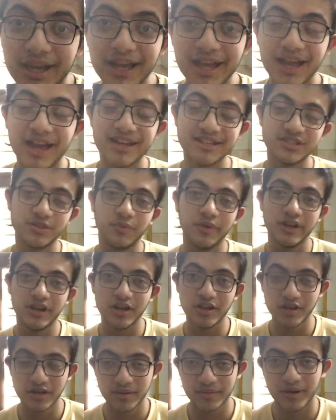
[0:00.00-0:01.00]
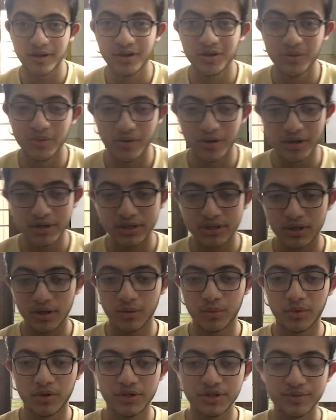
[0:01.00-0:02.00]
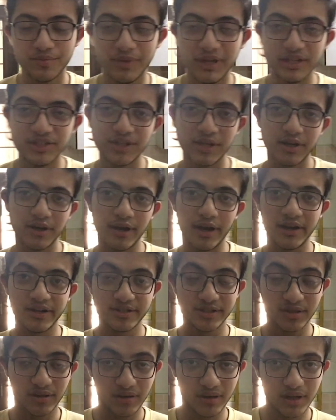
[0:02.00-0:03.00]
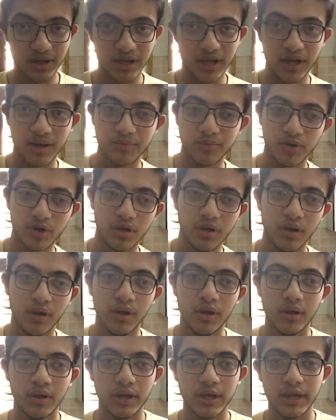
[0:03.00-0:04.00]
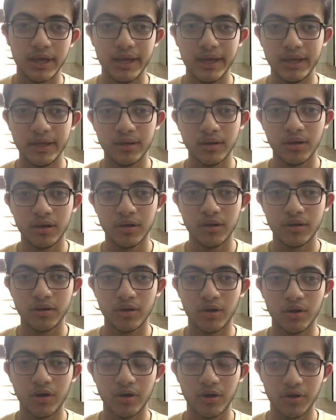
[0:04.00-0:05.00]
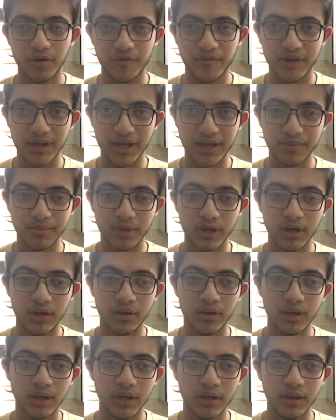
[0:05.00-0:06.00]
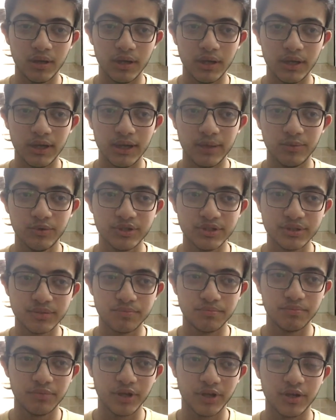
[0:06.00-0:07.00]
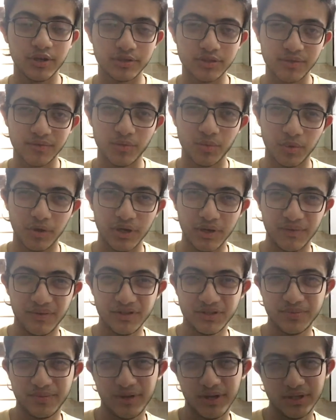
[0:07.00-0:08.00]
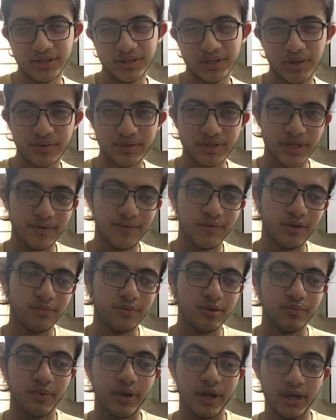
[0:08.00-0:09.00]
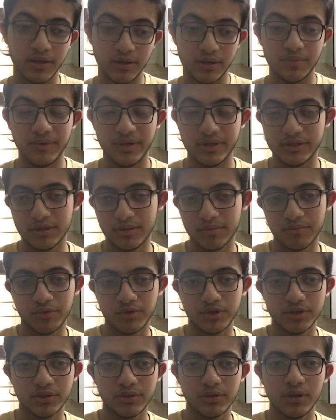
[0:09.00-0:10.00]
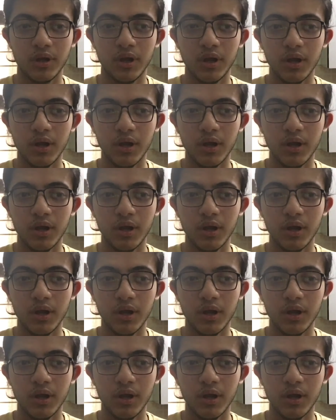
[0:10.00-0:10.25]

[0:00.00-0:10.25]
Hey guys, the video you're about to watch was me trying to write a song on camera in not a lot of time. It was because of a word of inspiration that was given to me by an amazing person.